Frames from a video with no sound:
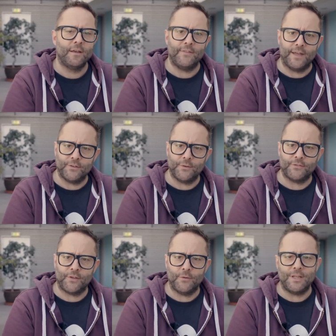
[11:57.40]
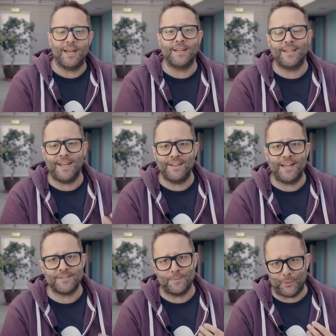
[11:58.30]
than do the Sony. Again,
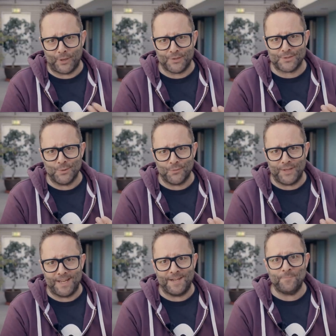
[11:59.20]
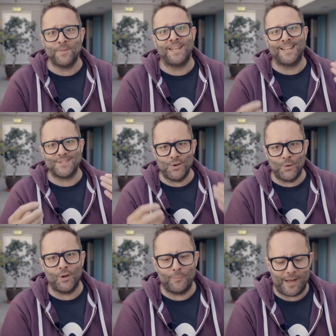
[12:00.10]
that's a personal thing. It's
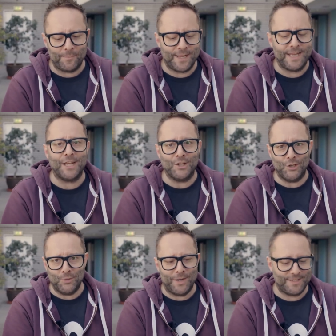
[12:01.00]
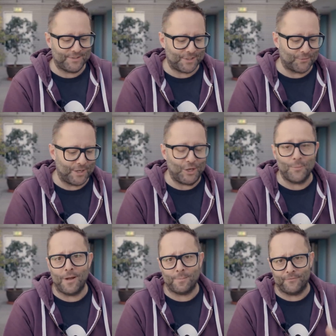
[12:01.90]
not all about me. You might disagree. You might